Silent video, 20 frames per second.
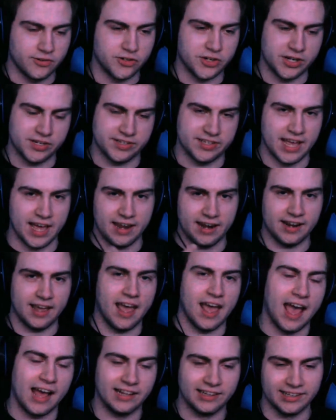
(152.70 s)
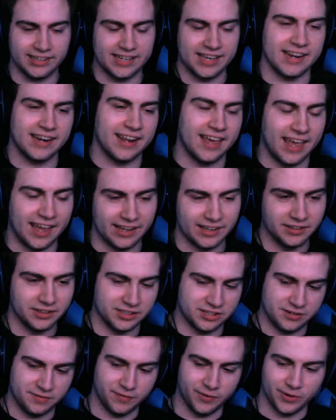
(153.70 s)
She has that elegant
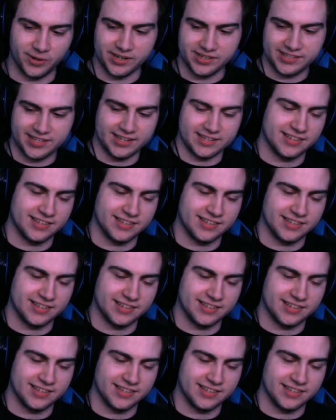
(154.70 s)
English voice